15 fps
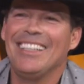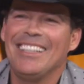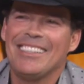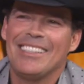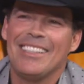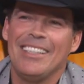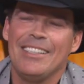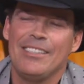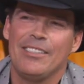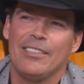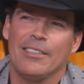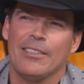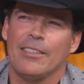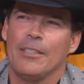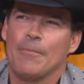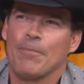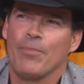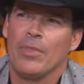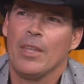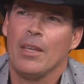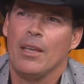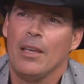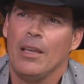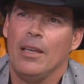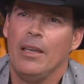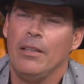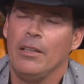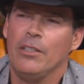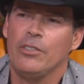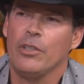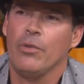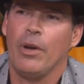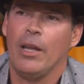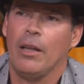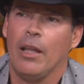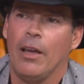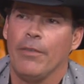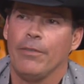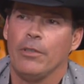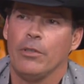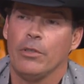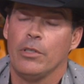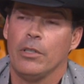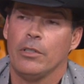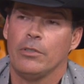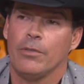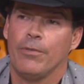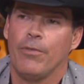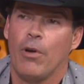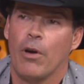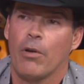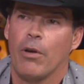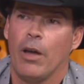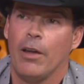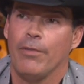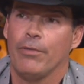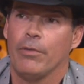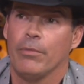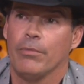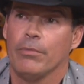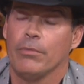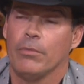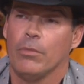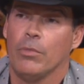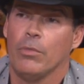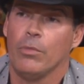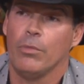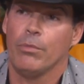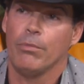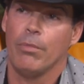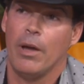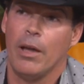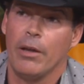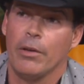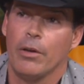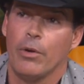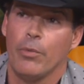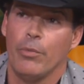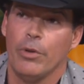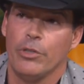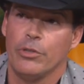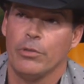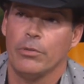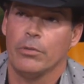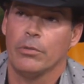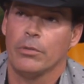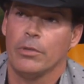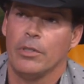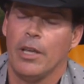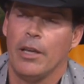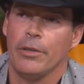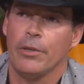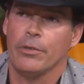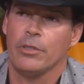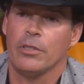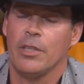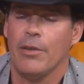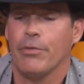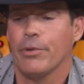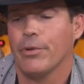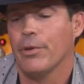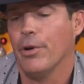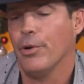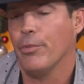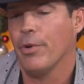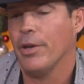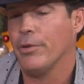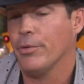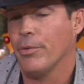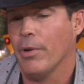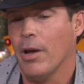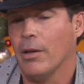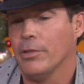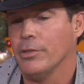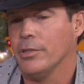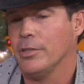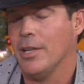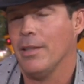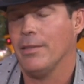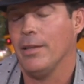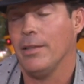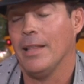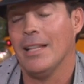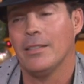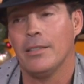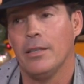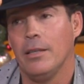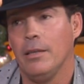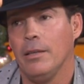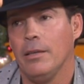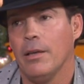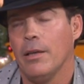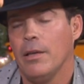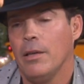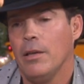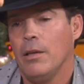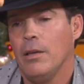it, it's a uh, it, it's a great life. You know, it's a far cry from my original diagnosis. I have a, a great neurologist, and I think that's key mm-hmm.